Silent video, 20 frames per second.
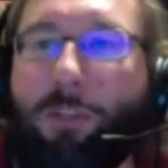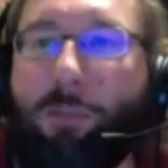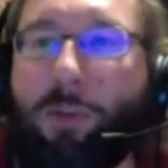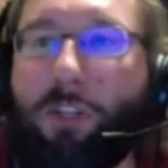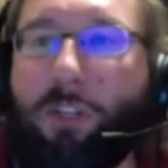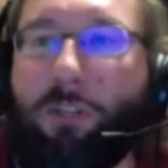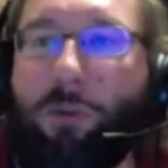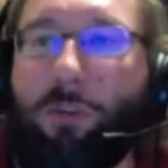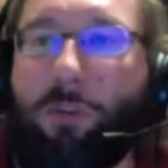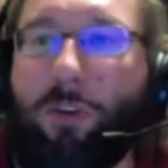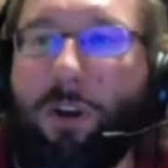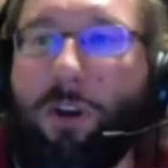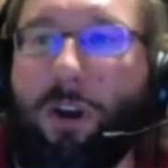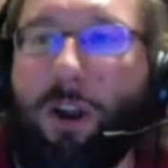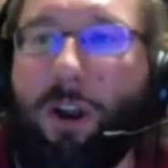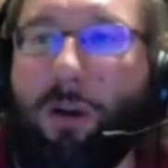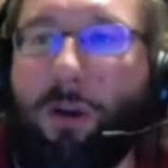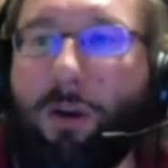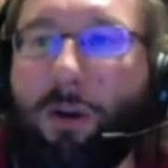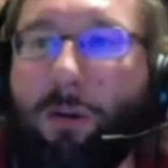but it's one of
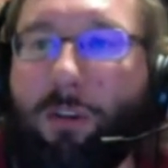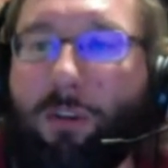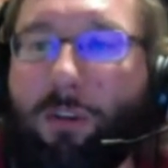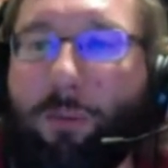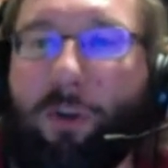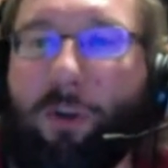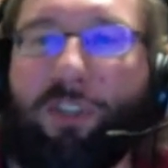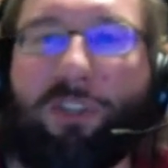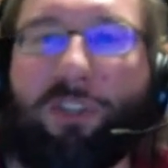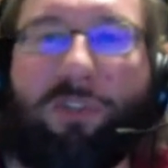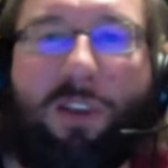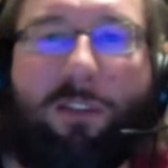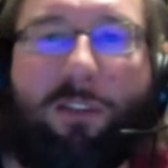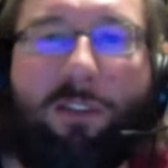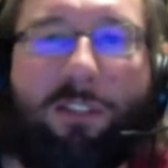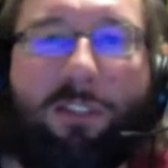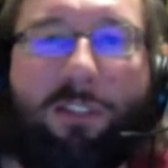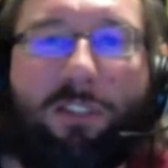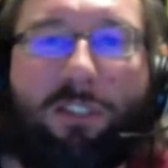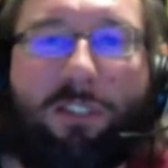our personal
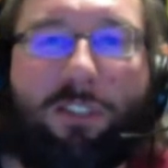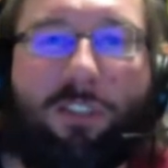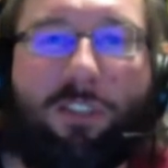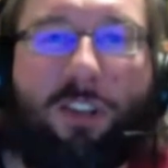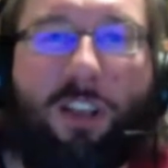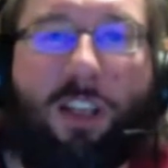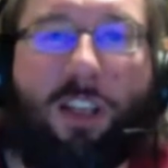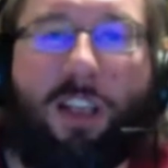favorites.